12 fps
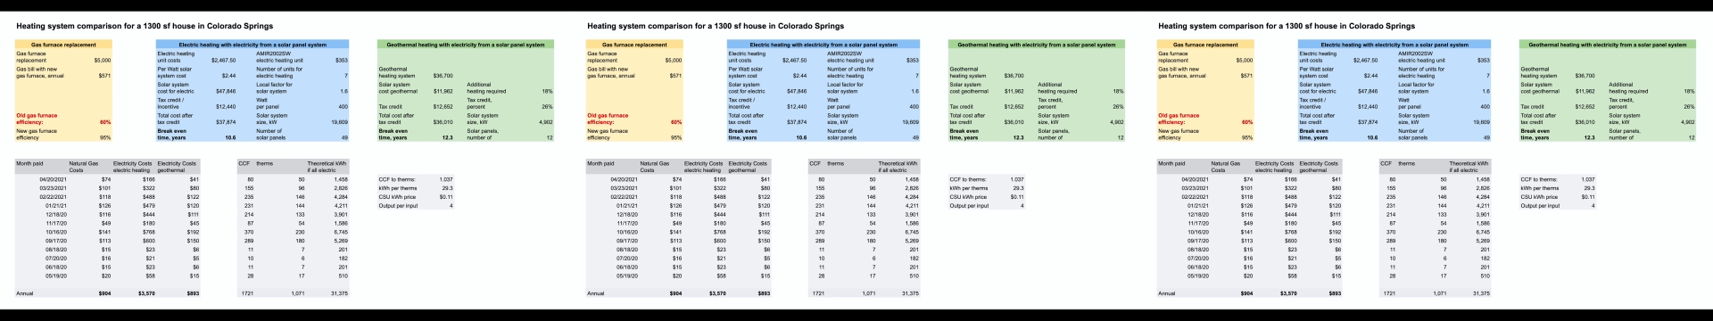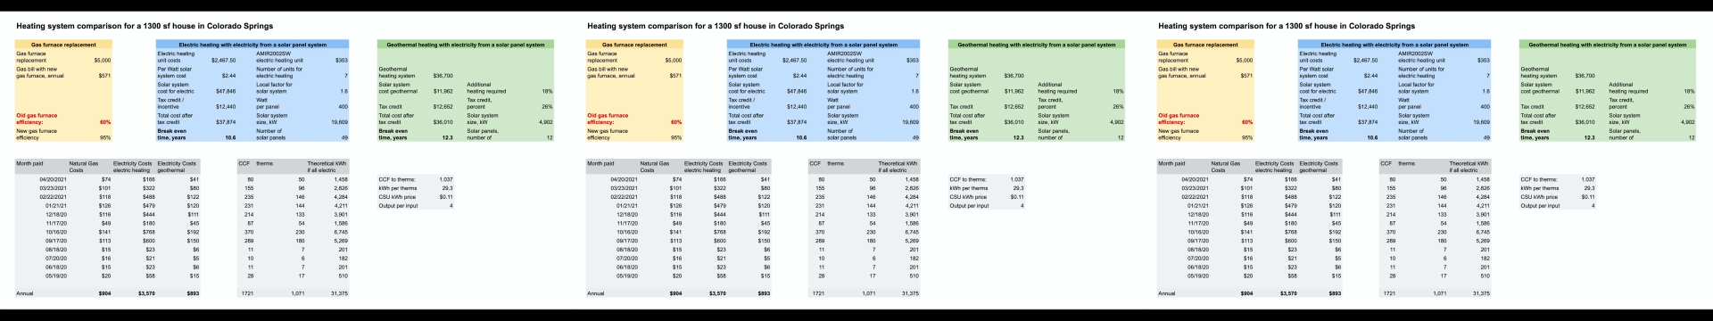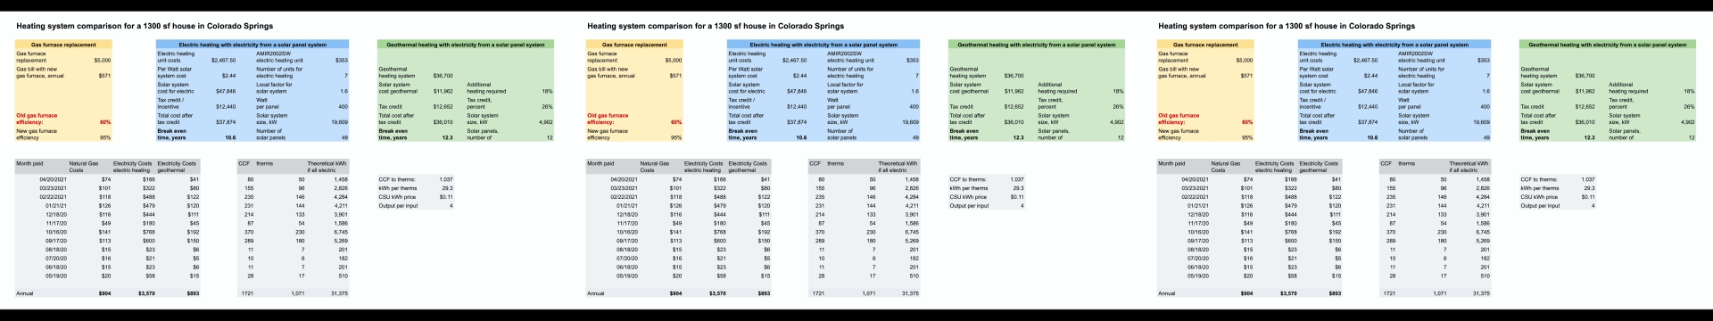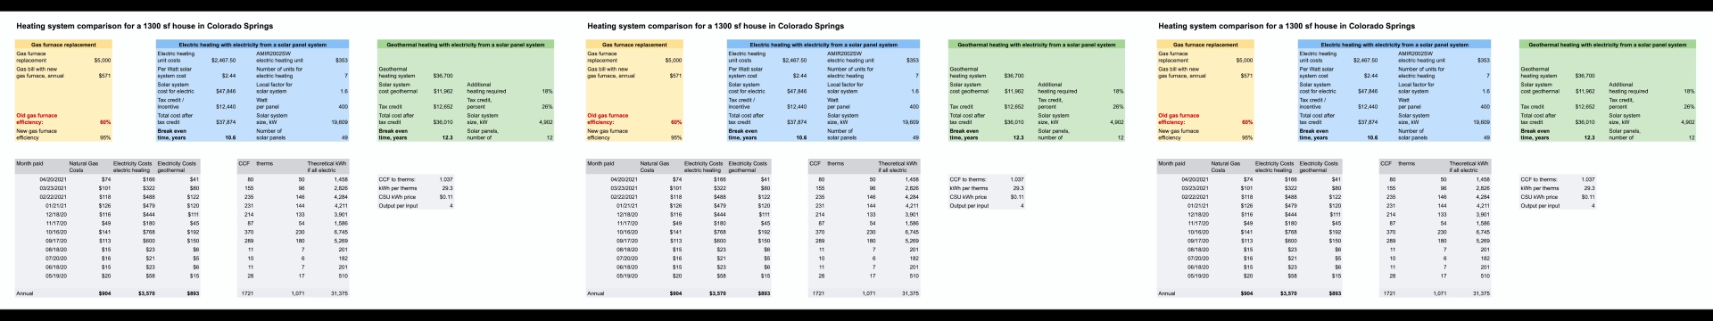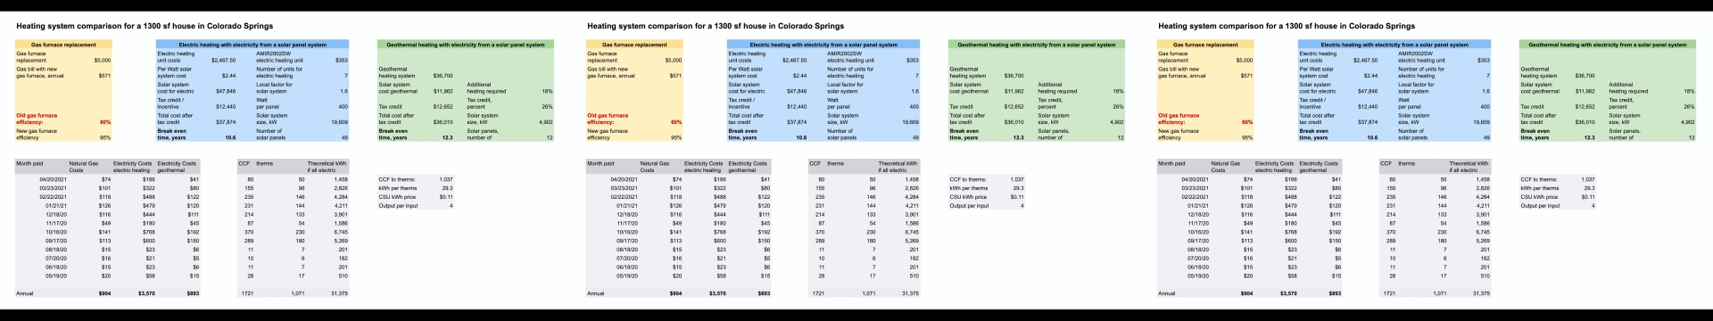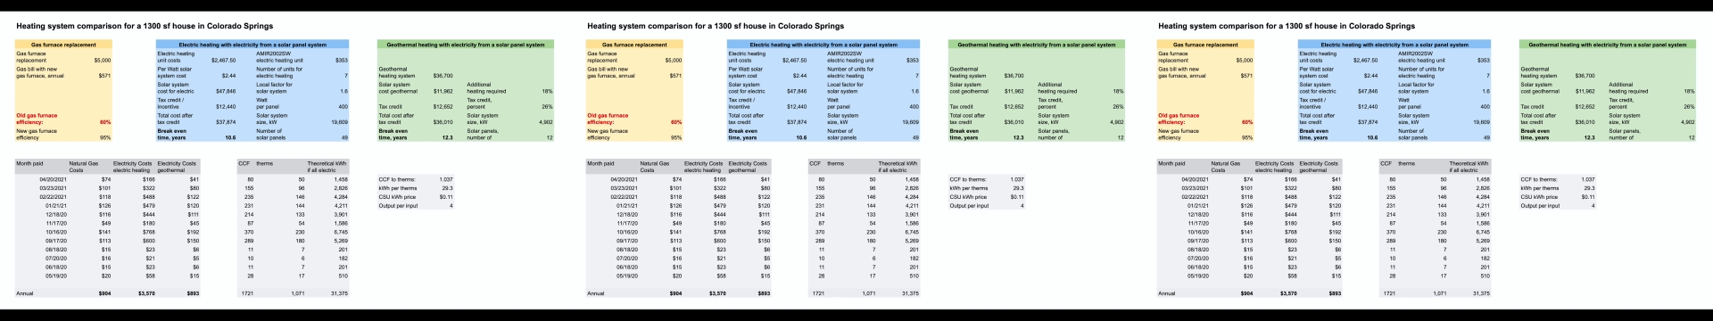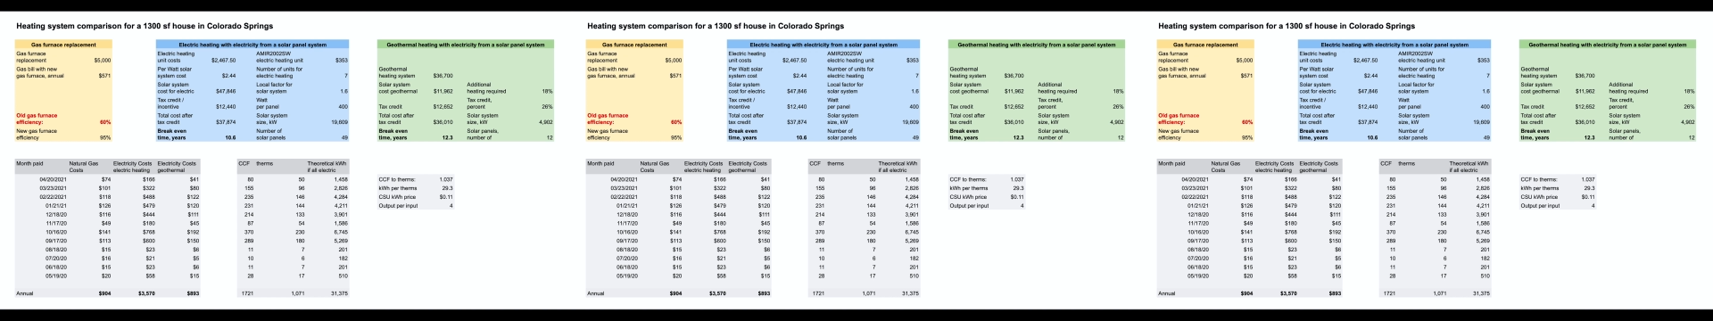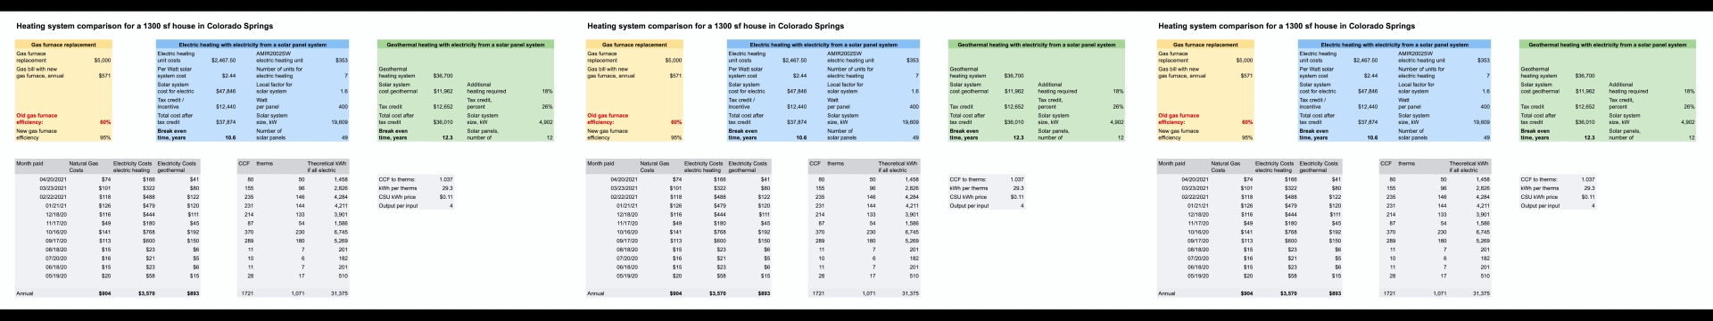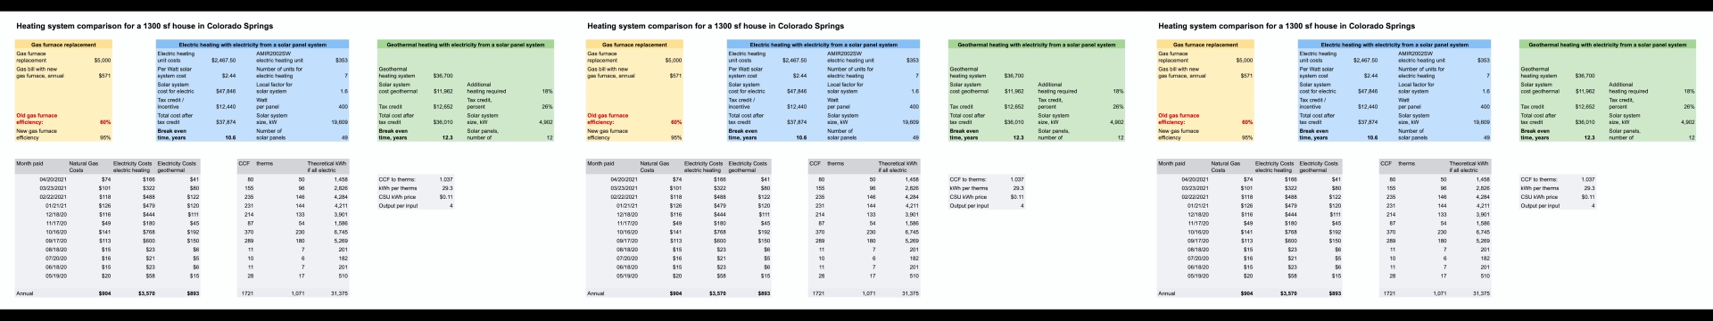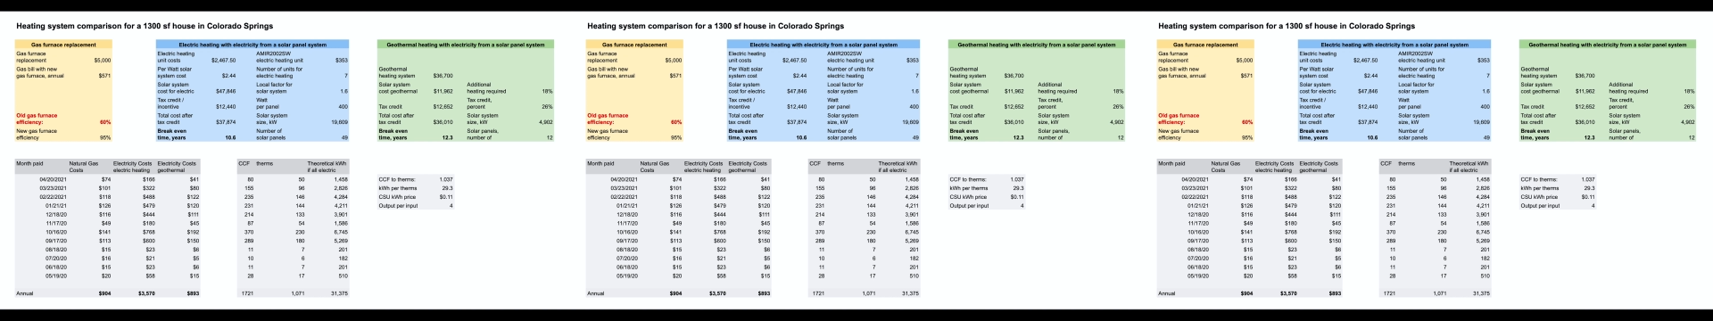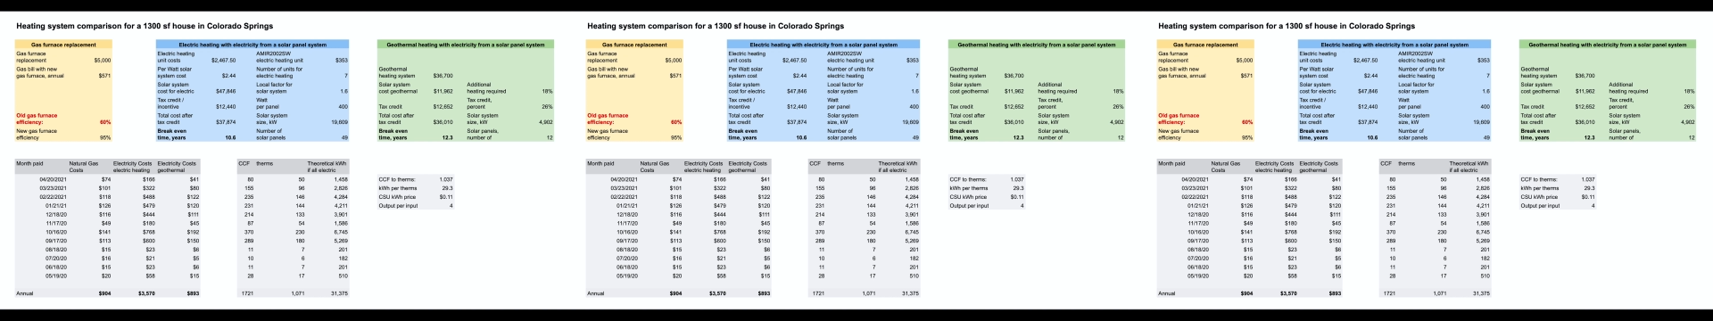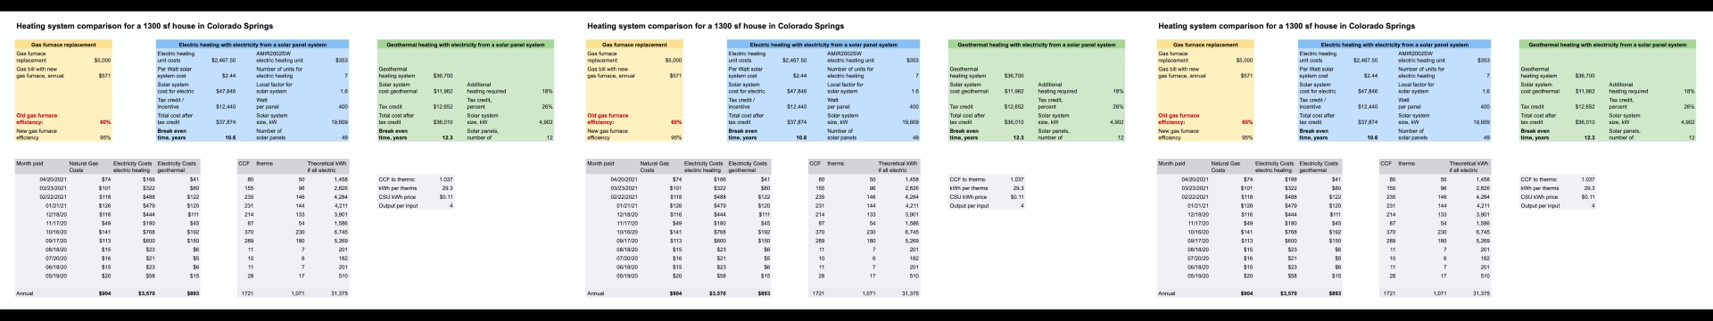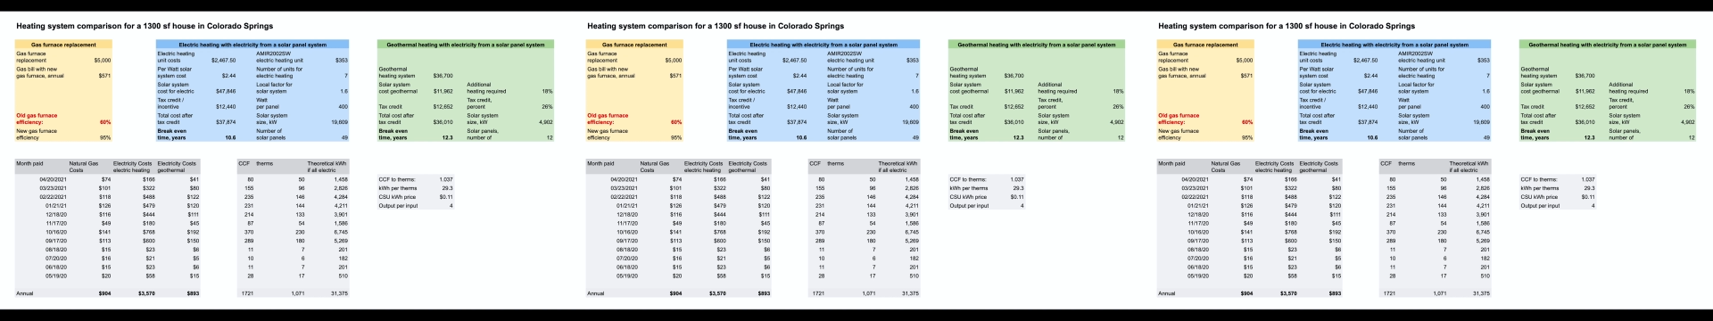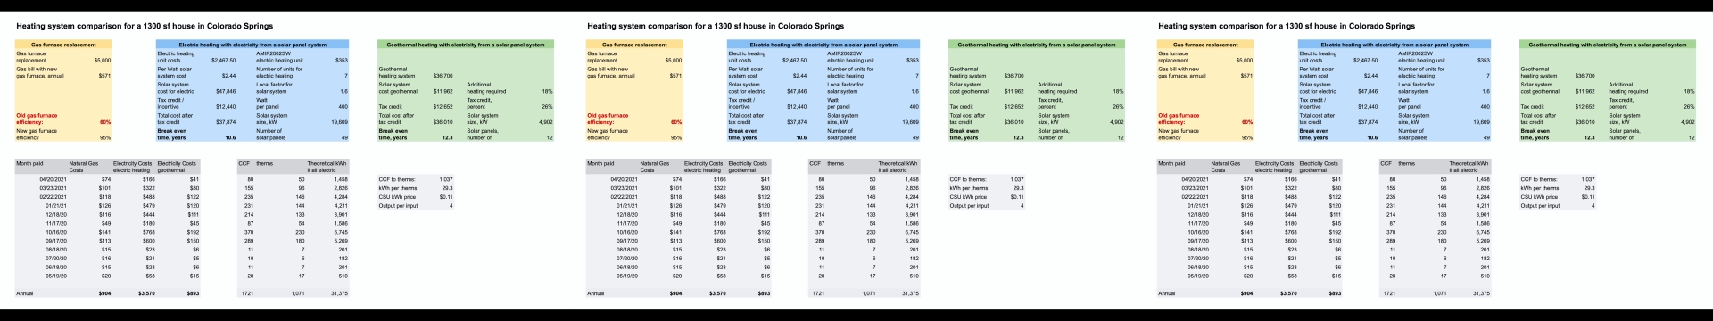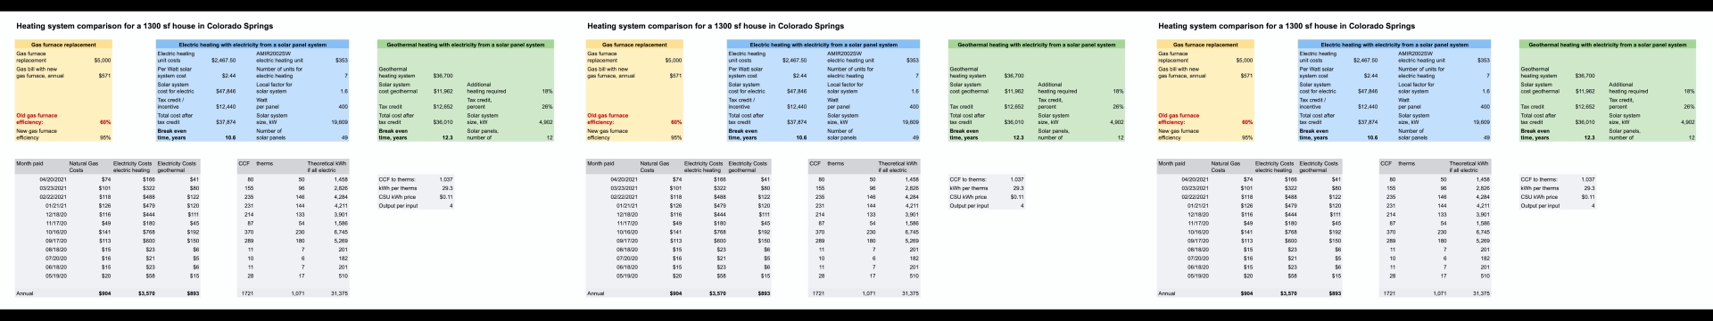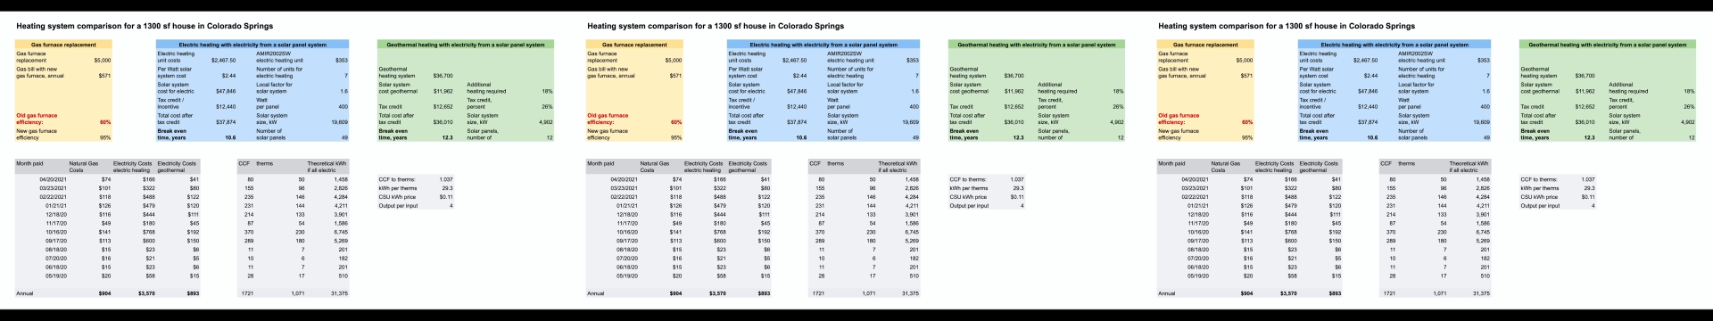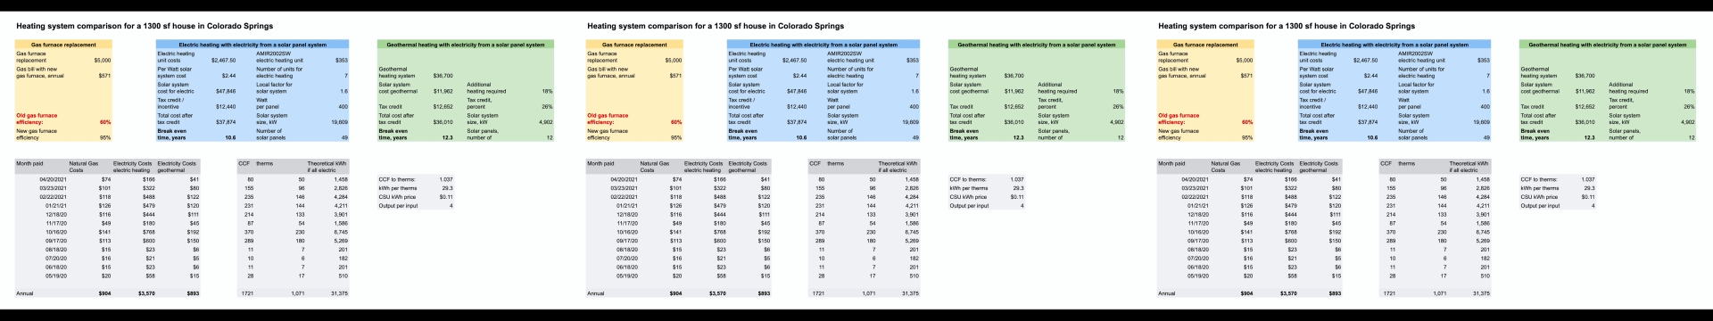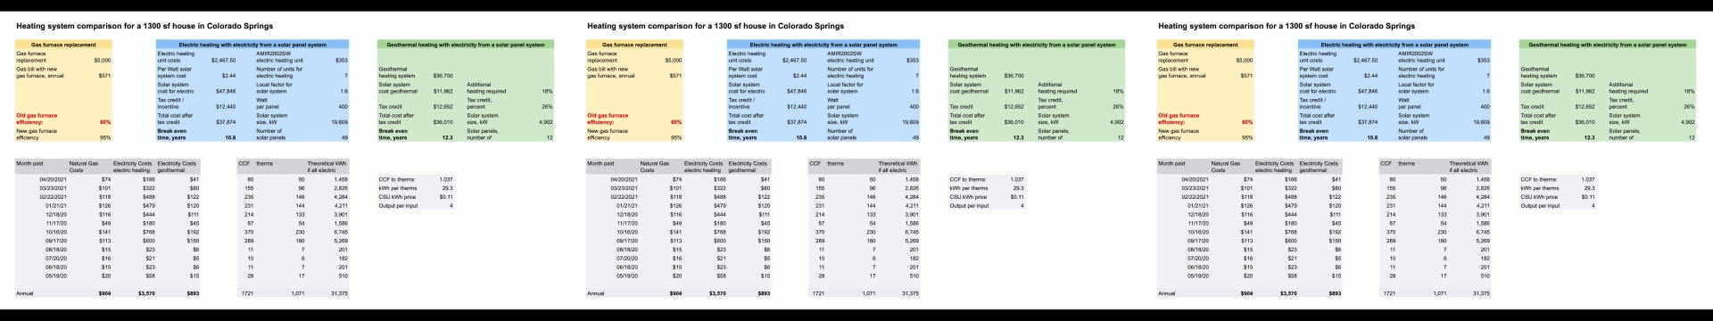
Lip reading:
[unreadable: no face in view]